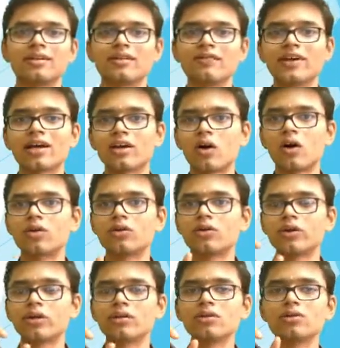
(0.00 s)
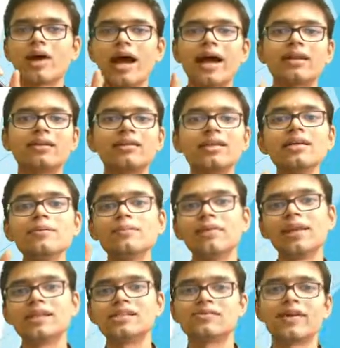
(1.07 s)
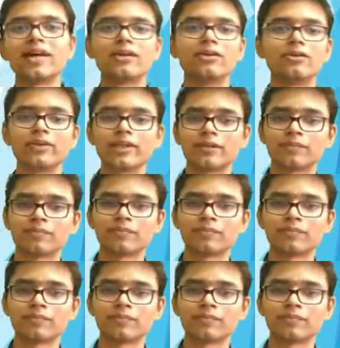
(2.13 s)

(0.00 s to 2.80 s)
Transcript: We are not going to add the place value to it.